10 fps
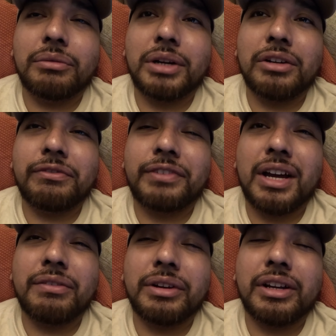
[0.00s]
Round
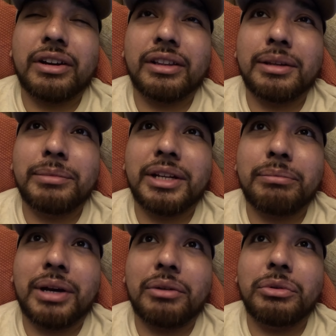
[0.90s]
five, I got
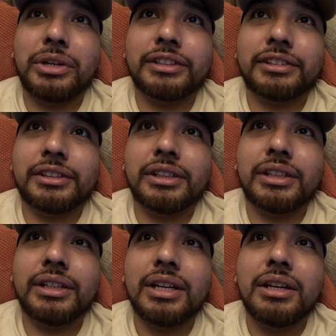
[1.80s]
eliminated by Runic
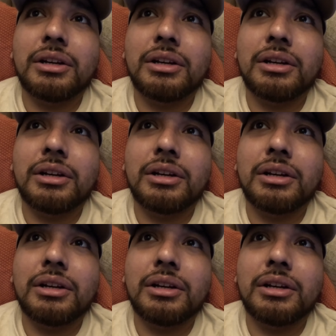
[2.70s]
Stun.